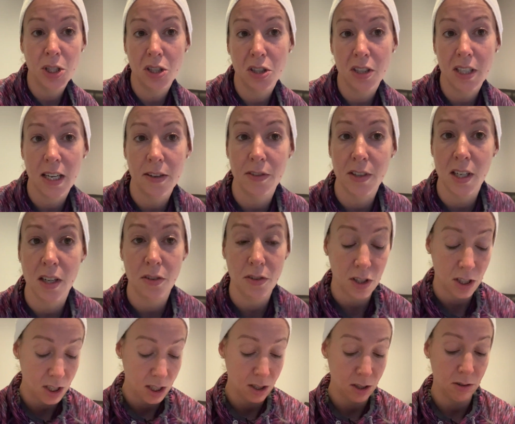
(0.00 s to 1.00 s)
should have enough
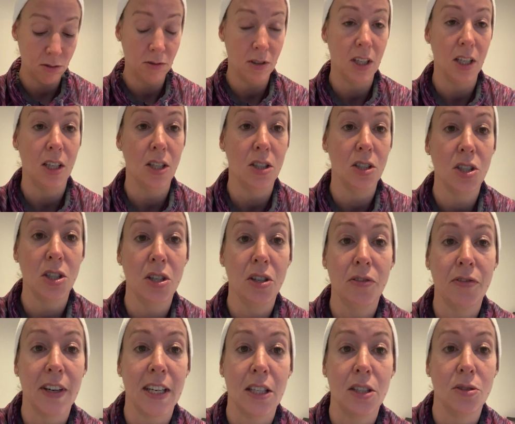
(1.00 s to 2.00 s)
to do 2
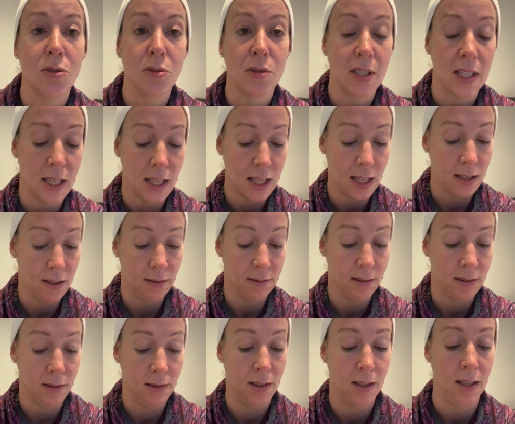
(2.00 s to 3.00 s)
facials in
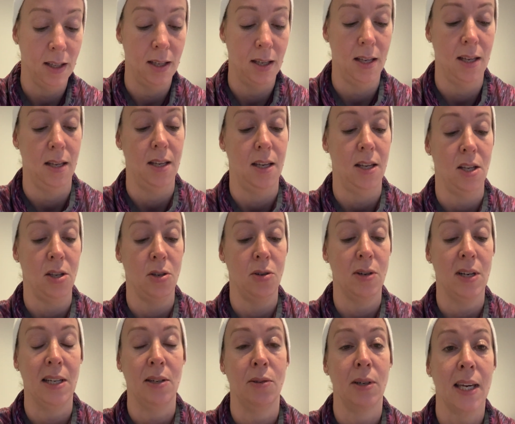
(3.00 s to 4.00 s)
your
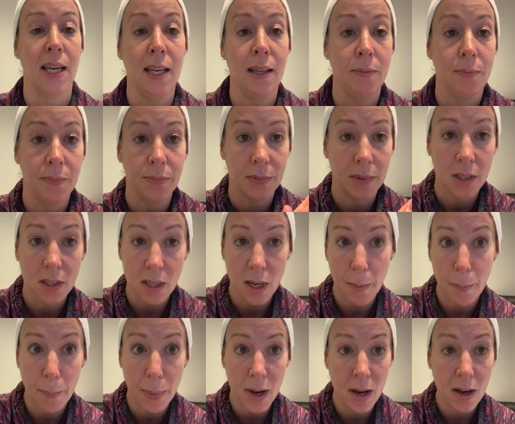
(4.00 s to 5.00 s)
little kit. So
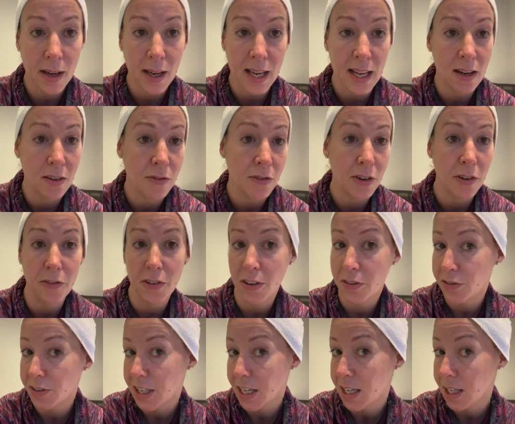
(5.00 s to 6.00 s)
bargain for
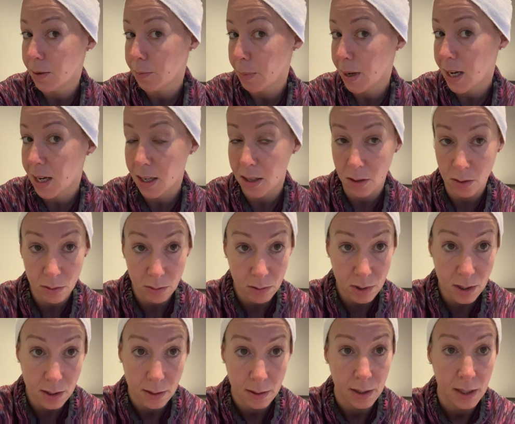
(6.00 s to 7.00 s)
£15.
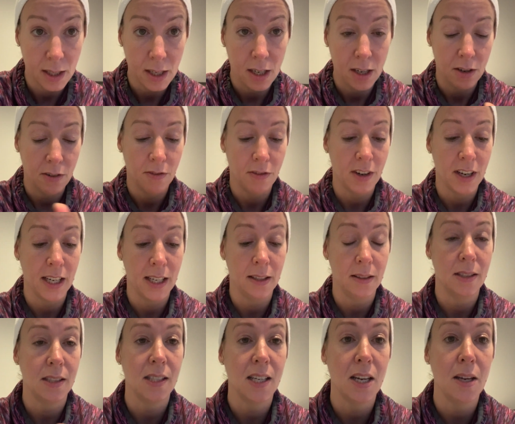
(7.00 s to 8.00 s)
Right,
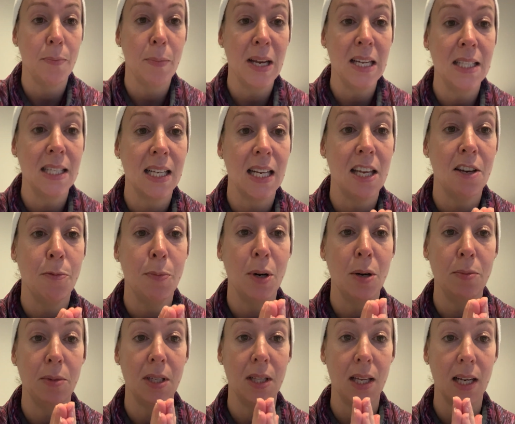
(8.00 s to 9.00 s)
so basically I've
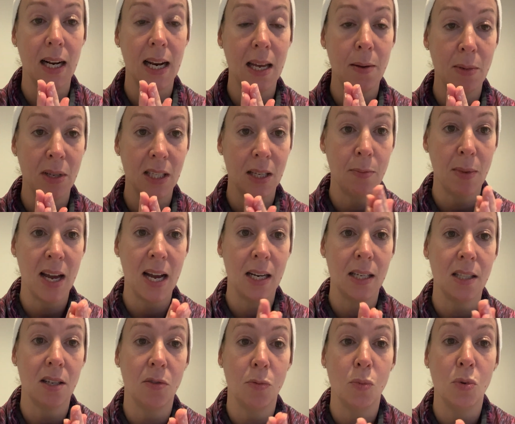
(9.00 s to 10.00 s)
popped the clay mask in my
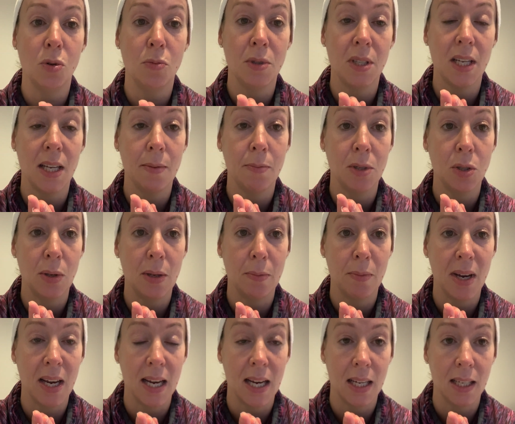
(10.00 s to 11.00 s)
hands and I've warmed it in between
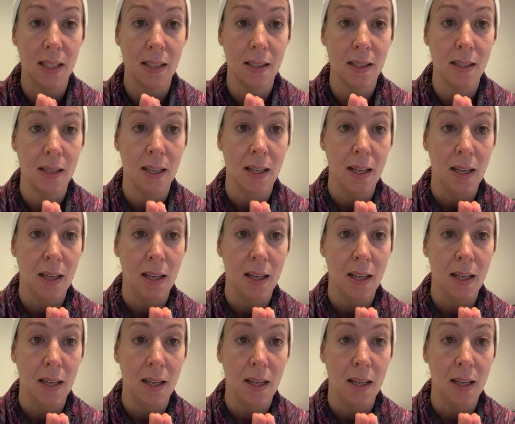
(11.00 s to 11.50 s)
my hands.